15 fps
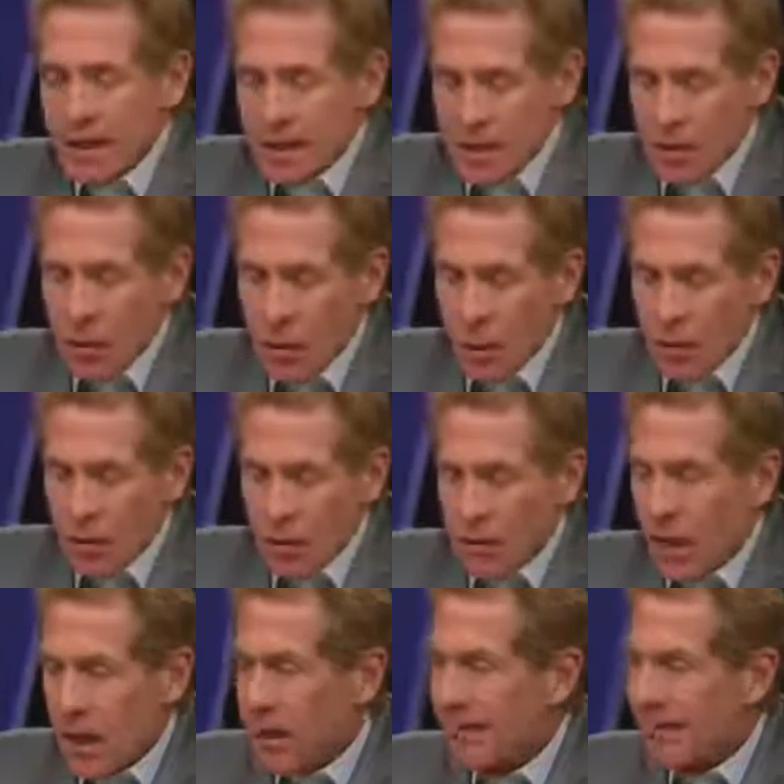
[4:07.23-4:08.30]
And it
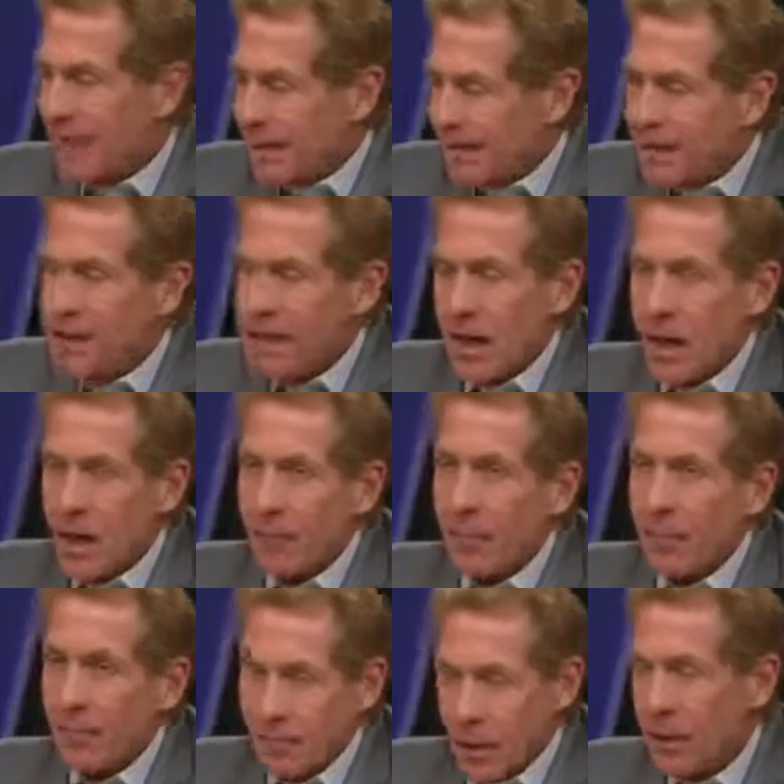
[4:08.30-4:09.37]
disqualified the
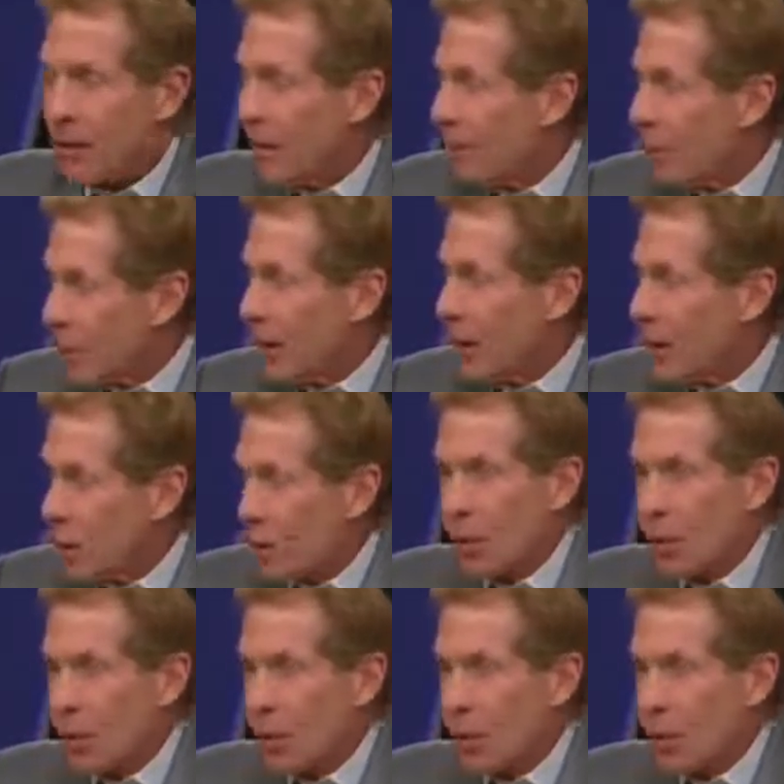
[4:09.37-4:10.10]
entire Monday morning.